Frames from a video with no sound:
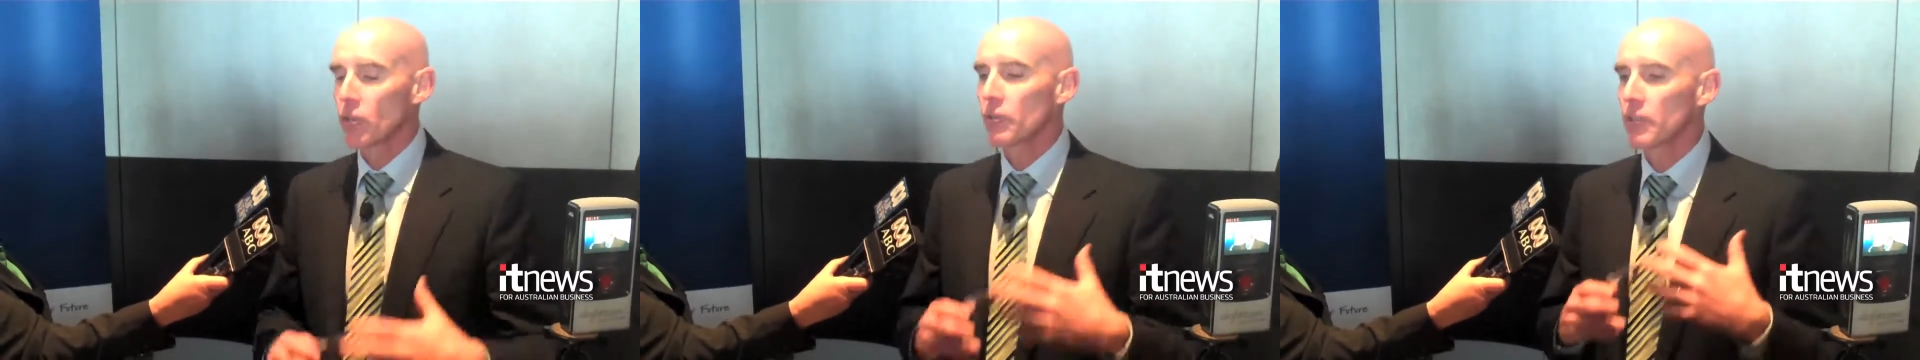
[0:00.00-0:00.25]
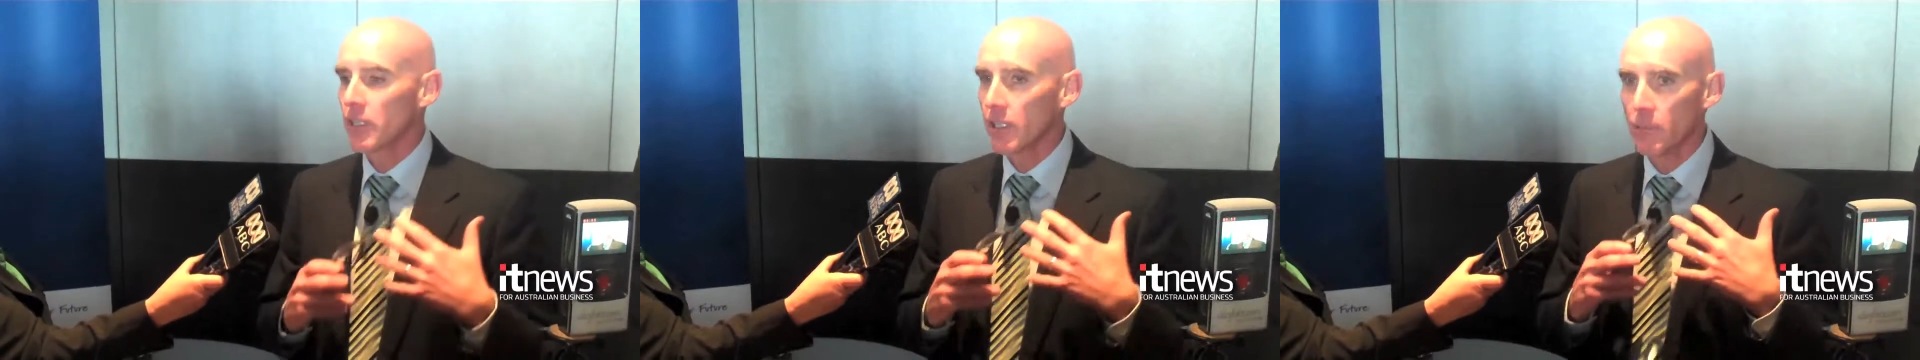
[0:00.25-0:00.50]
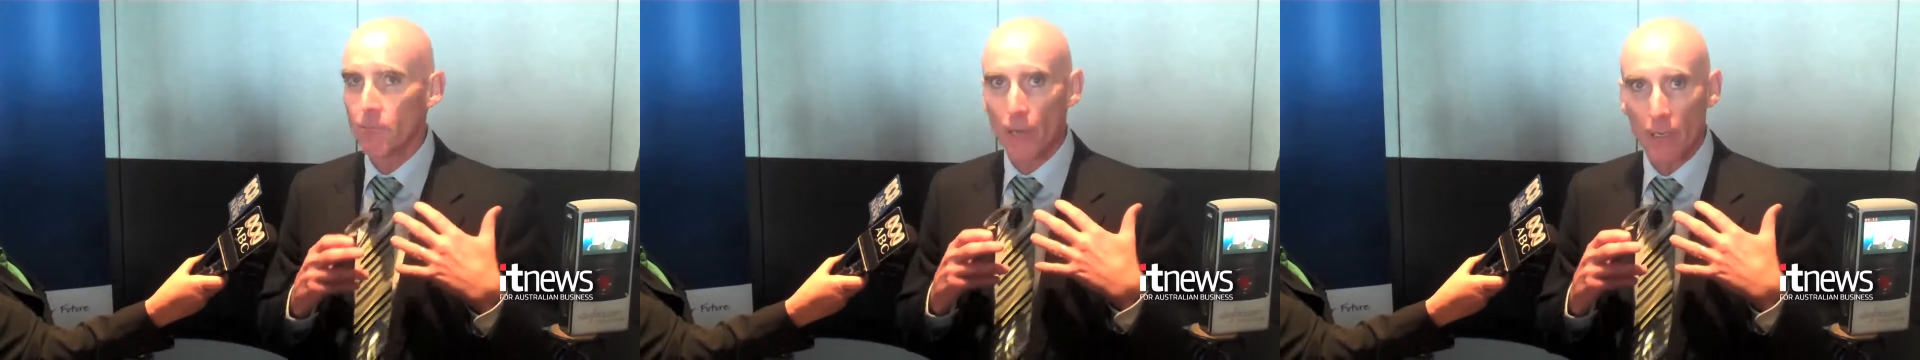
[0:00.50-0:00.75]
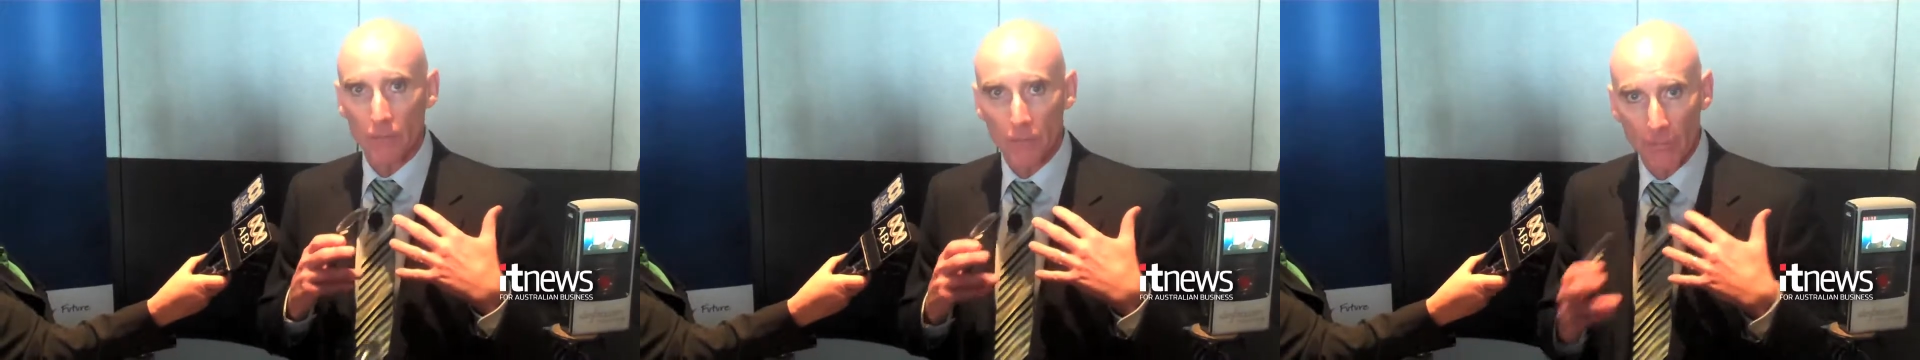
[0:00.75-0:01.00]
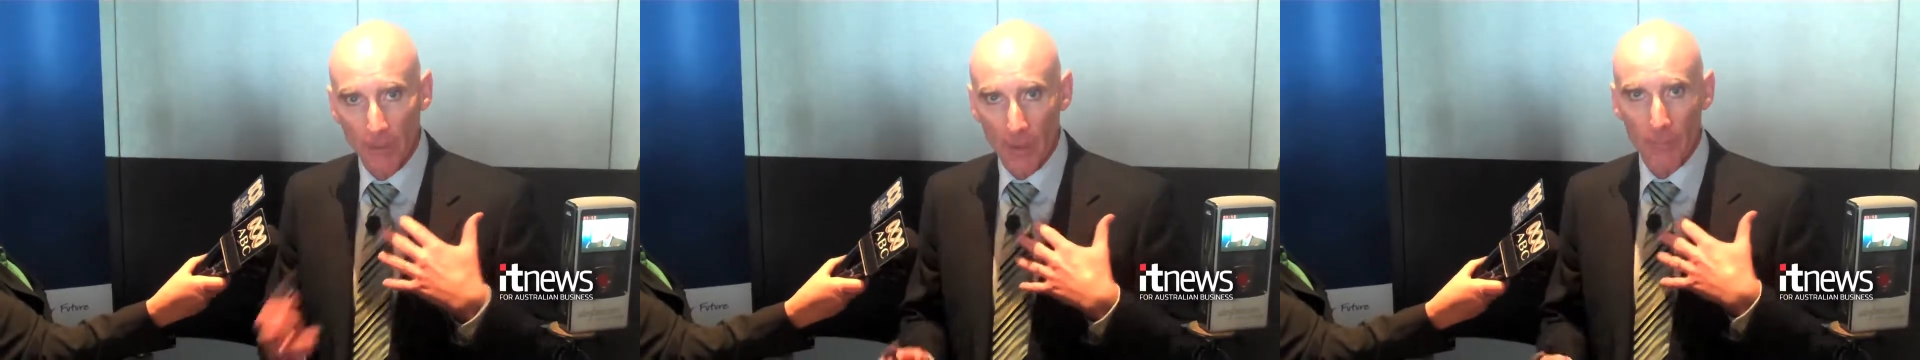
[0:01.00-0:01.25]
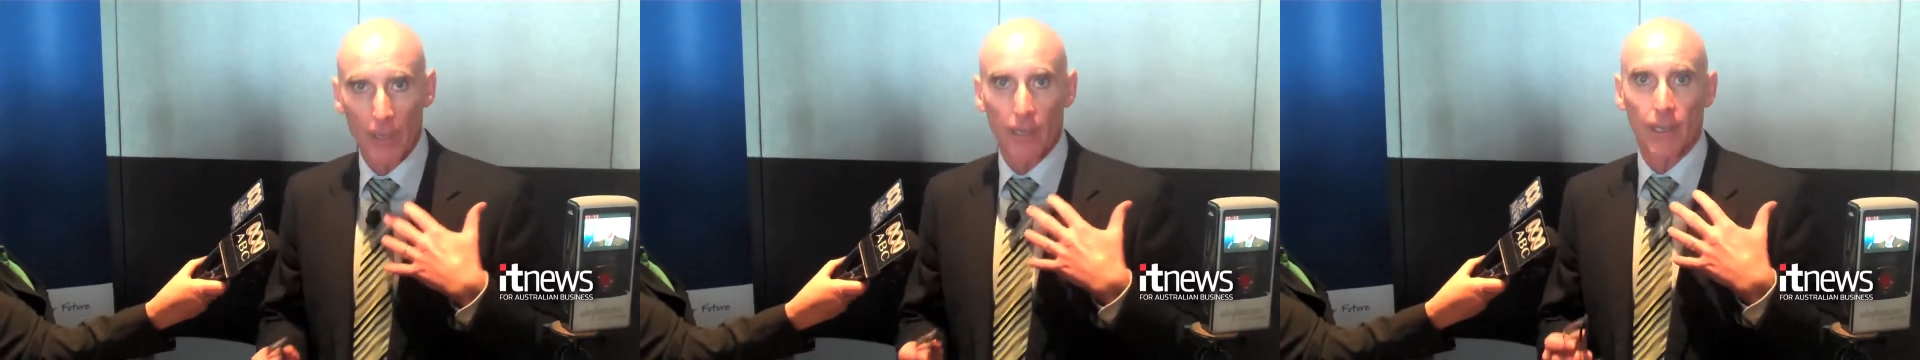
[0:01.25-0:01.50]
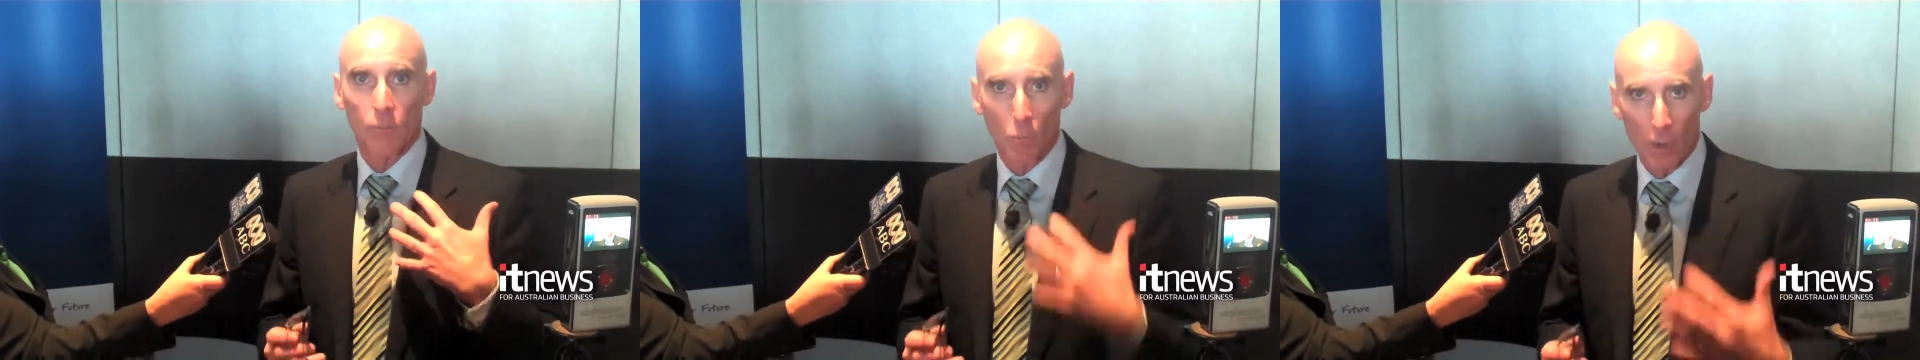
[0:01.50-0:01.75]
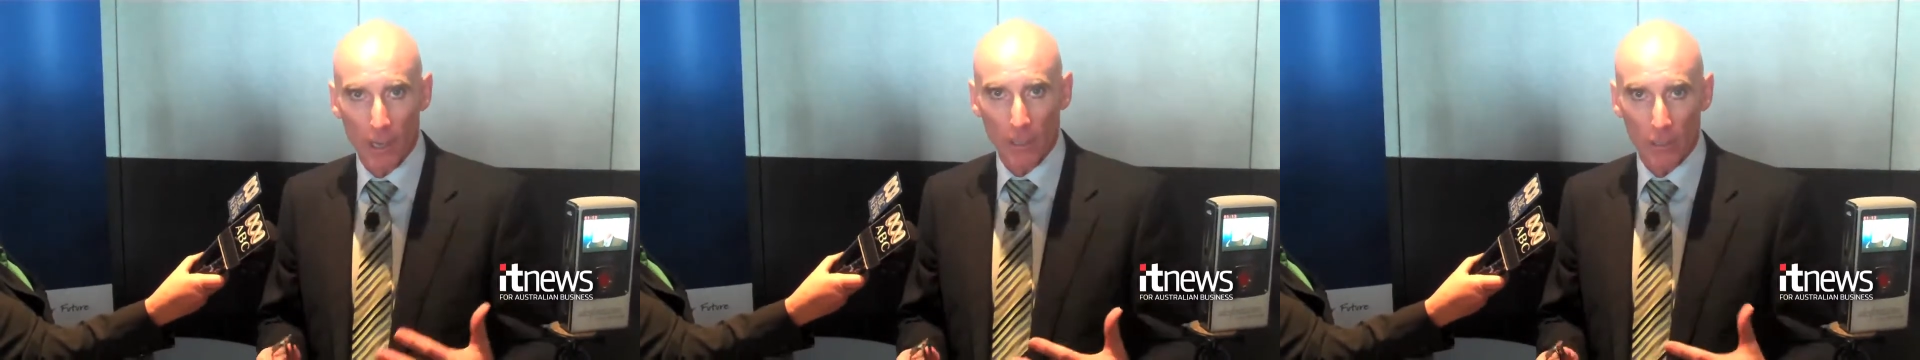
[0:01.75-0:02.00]
you need both fibre and
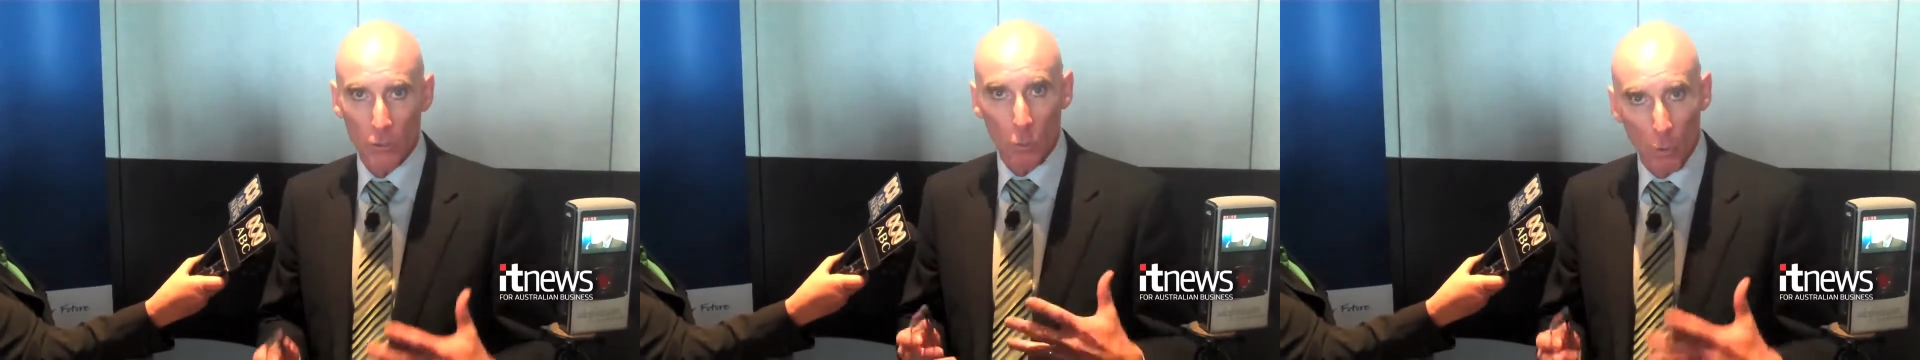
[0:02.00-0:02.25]
wireless.